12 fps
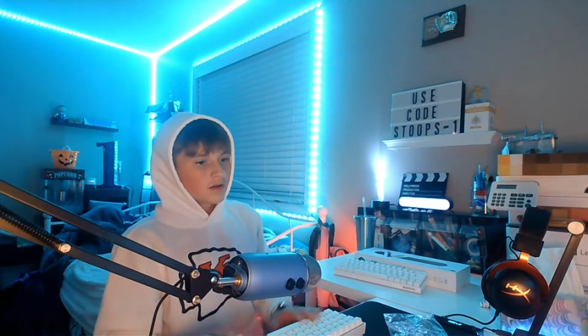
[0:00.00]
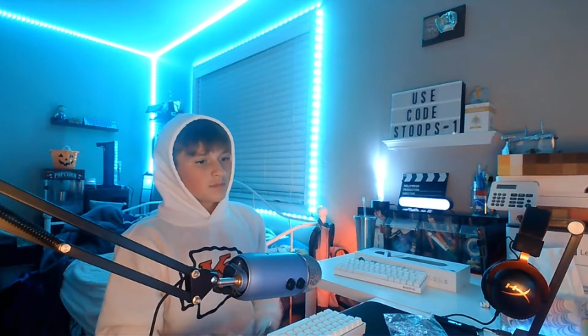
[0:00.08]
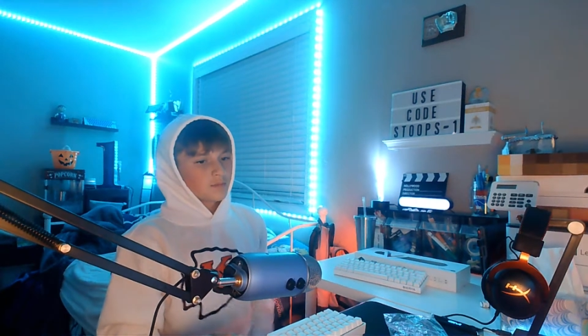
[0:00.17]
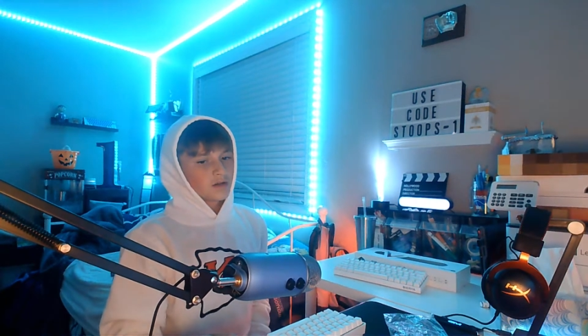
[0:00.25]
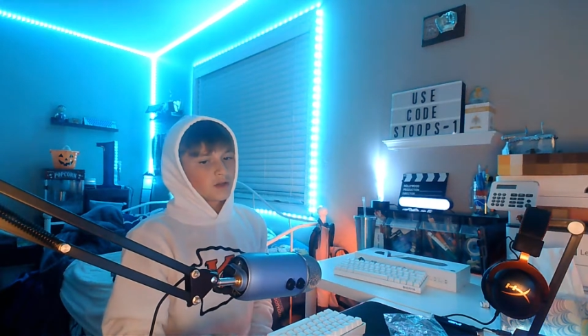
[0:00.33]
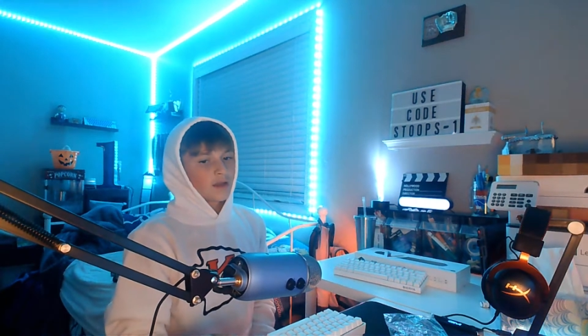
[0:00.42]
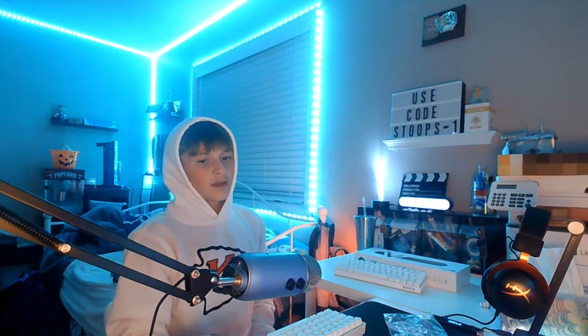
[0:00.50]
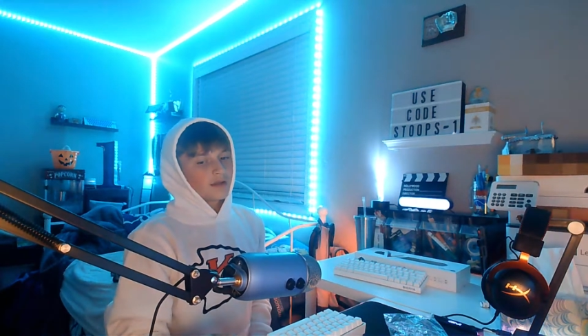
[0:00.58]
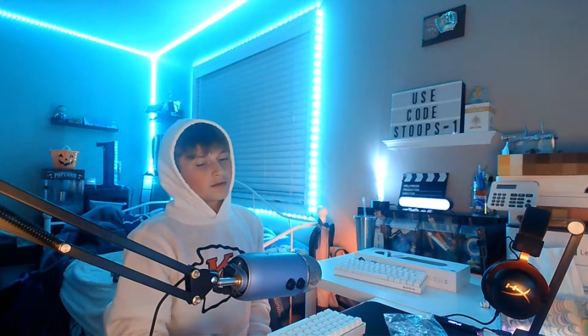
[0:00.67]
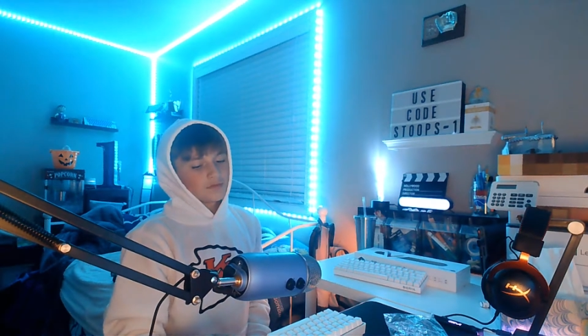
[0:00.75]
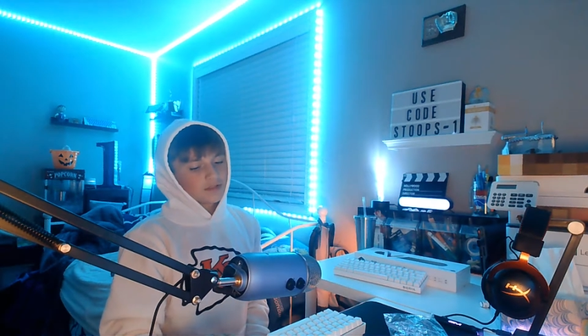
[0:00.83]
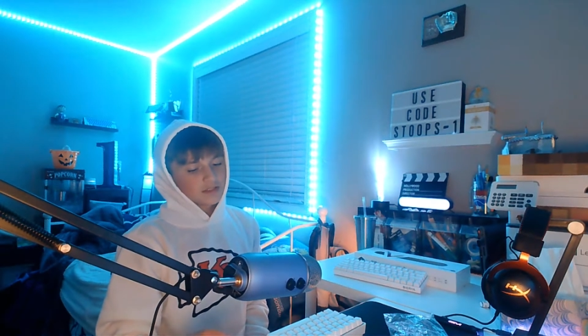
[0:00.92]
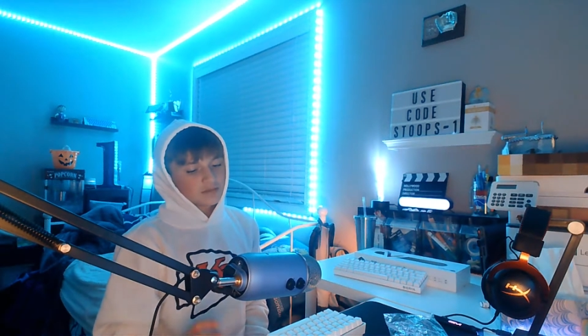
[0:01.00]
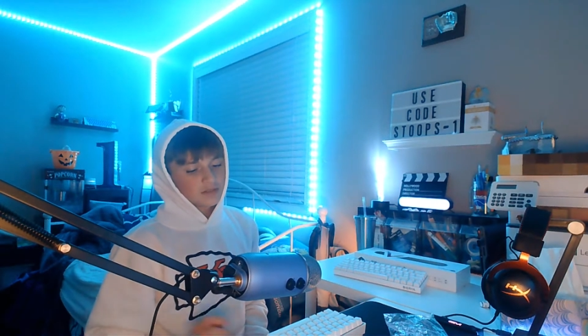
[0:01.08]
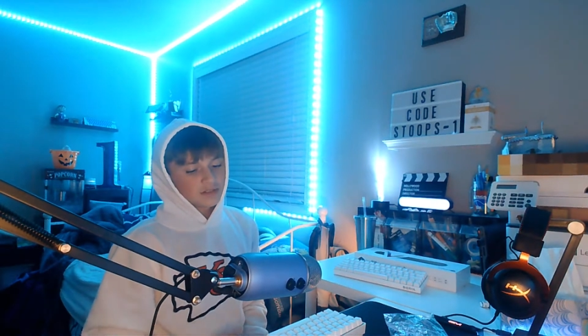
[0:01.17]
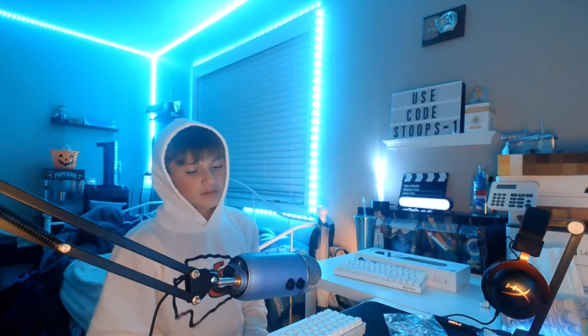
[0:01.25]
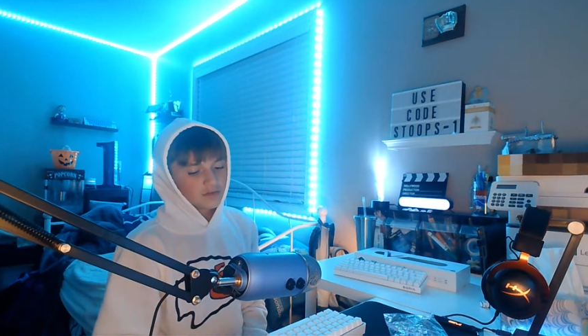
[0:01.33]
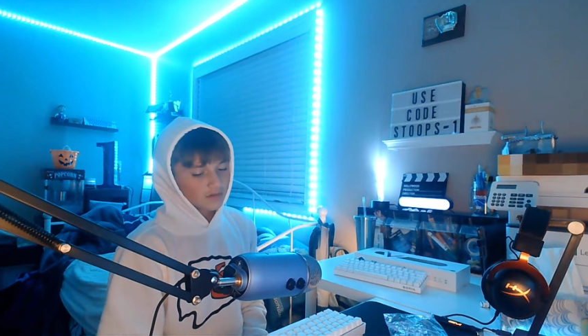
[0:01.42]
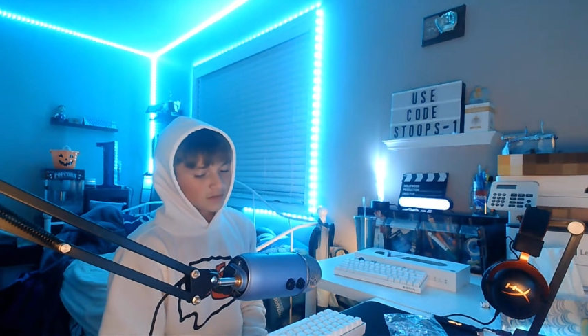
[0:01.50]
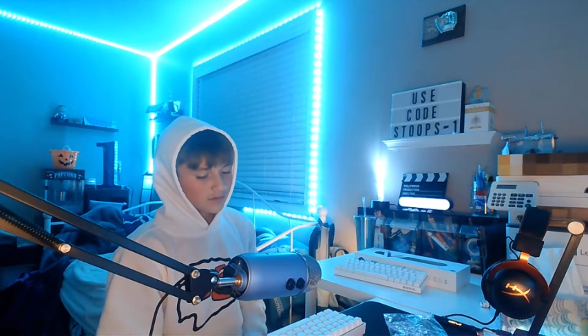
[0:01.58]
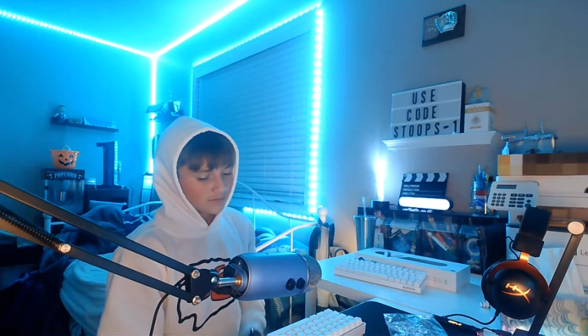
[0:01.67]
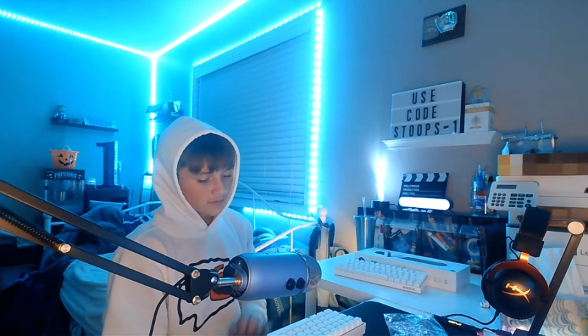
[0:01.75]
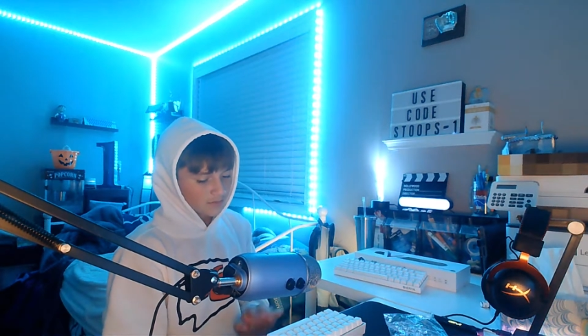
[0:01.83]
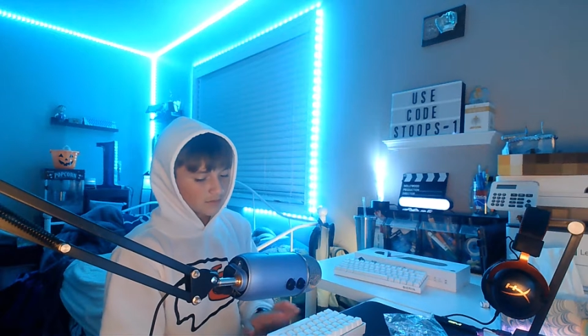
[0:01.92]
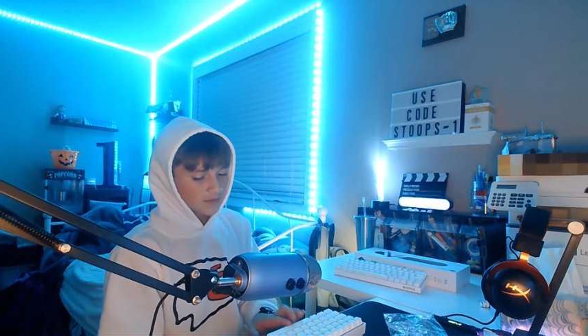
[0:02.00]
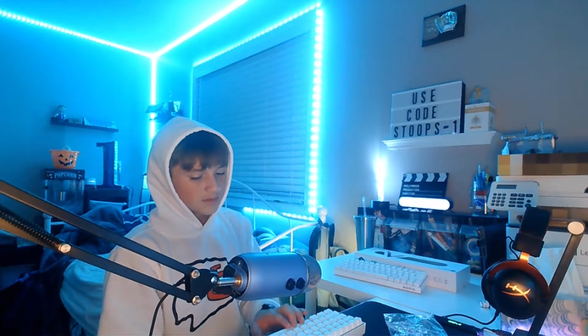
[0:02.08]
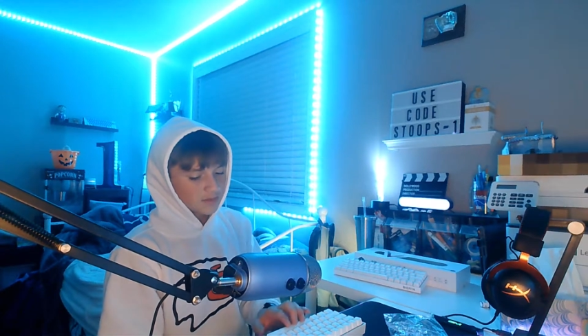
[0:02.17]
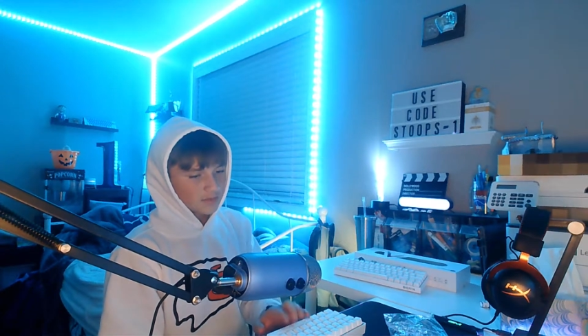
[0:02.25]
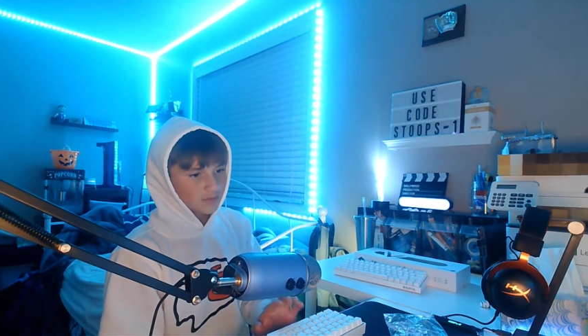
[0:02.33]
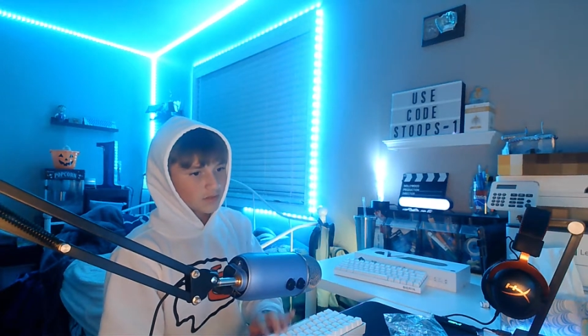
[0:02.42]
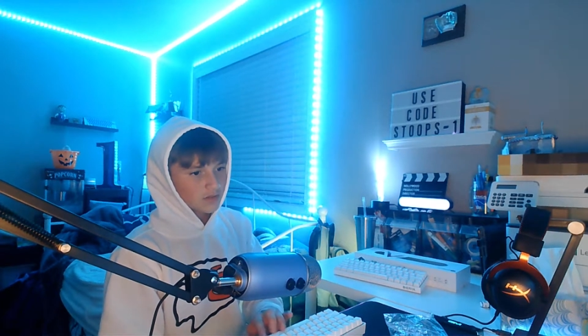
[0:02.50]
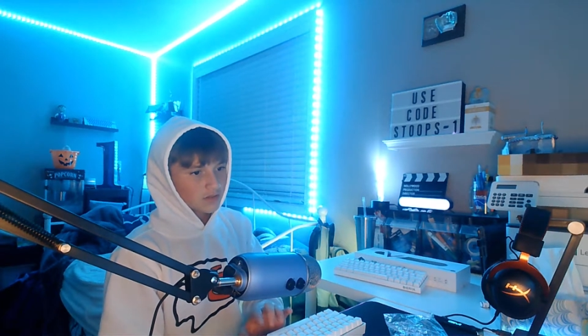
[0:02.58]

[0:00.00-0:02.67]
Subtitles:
But I don't think it's a big deal for many people.